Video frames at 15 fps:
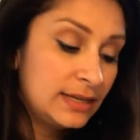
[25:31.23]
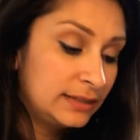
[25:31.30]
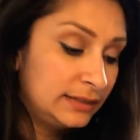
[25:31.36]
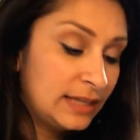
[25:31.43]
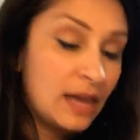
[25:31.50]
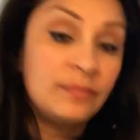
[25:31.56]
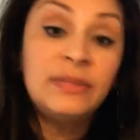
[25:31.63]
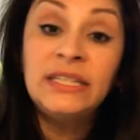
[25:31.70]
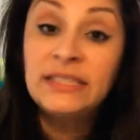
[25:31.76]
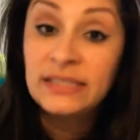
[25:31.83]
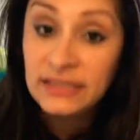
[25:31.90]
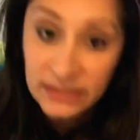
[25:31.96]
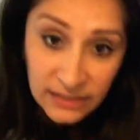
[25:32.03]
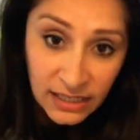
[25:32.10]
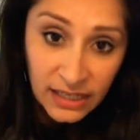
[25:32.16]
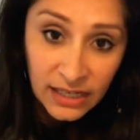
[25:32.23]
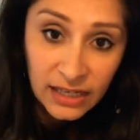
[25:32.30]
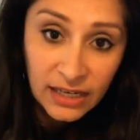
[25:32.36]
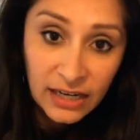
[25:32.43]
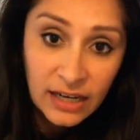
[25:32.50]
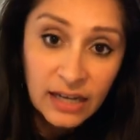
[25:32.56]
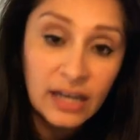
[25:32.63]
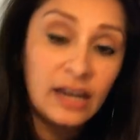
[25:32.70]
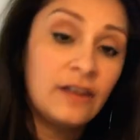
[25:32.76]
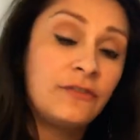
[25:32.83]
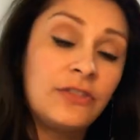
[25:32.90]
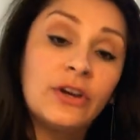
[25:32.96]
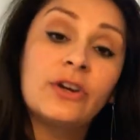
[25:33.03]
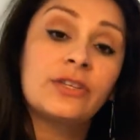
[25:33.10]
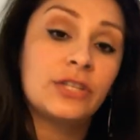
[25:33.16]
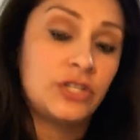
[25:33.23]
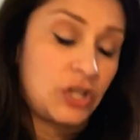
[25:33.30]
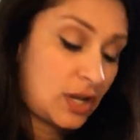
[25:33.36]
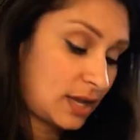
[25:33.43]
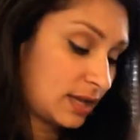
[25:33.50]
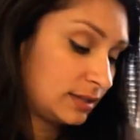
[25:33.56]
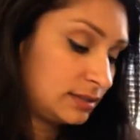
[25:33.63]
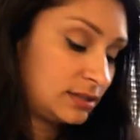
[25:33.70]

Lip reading: let me see if there's a chance.